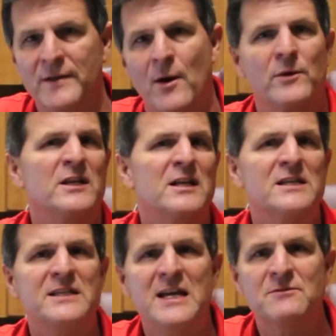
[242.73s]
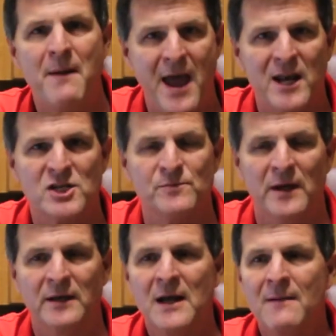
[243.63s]
Now we're into disease
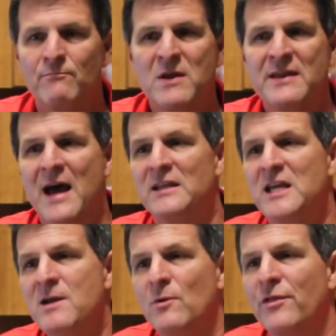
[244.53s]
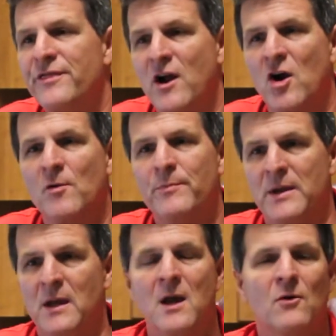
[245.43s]
management, be that chemotherapy,